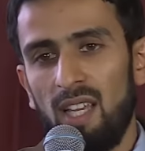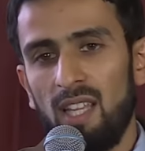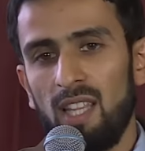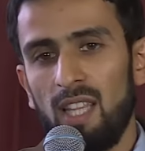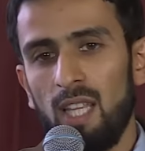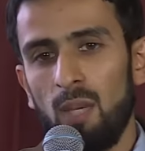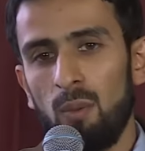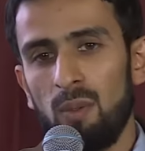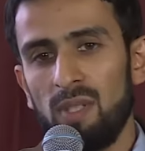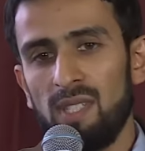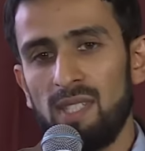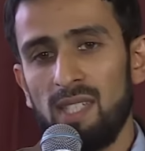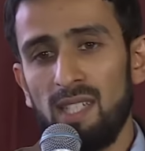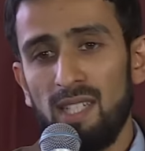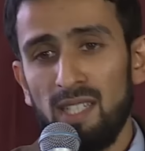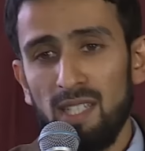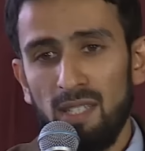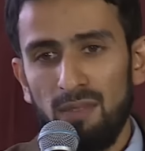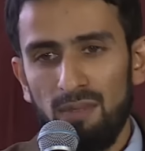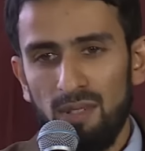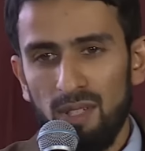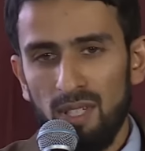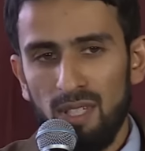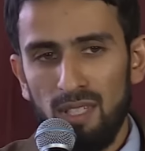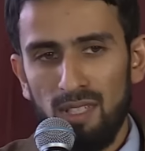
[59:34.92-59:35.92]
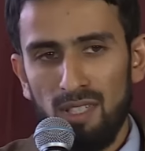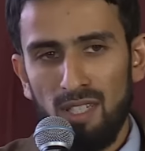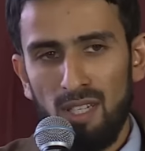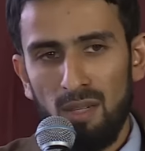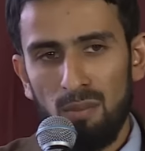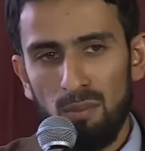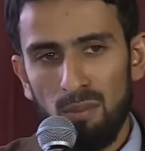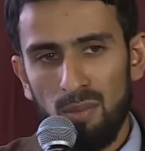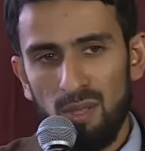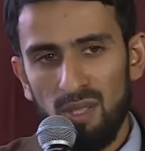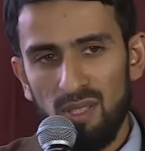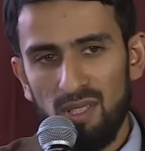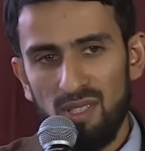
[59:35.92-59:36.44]
And there were significant
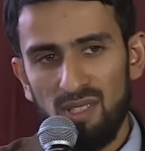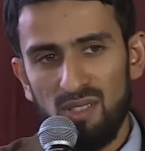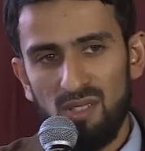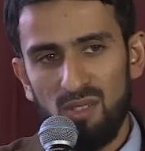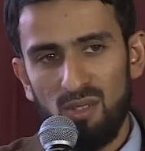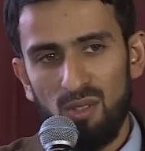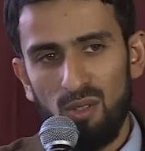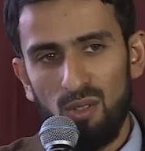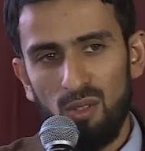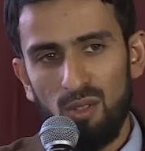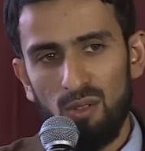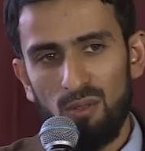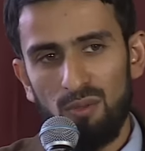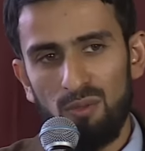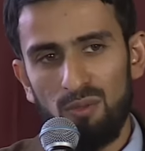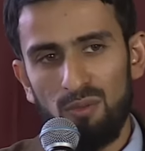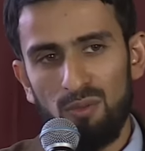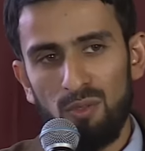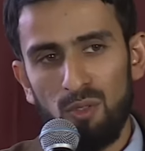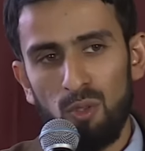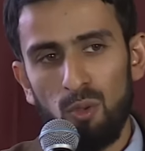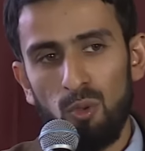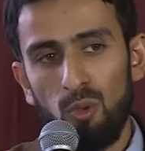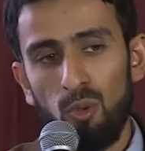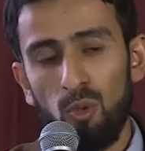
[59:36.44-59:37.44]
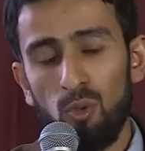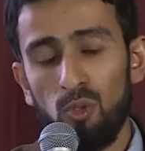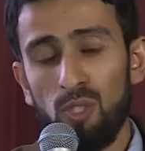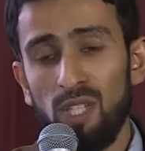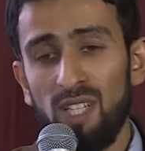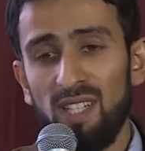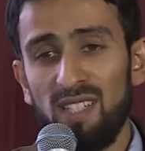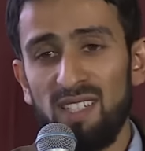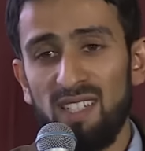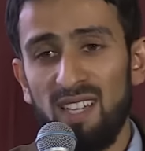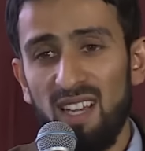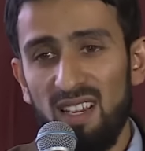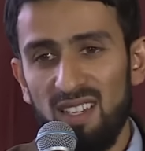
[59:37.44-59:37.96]
numbers of youth who
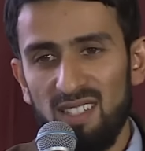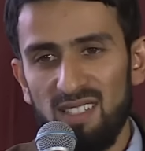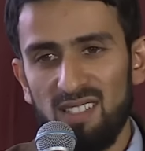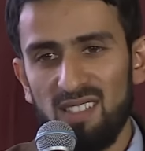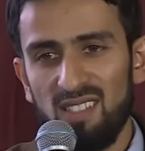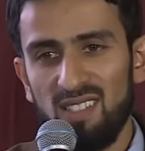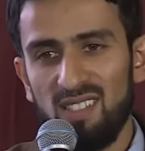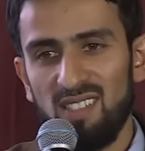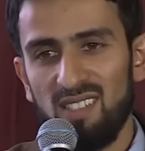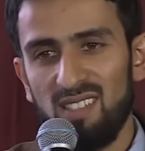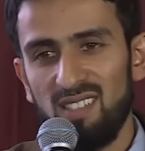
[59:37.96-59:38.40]
said yes.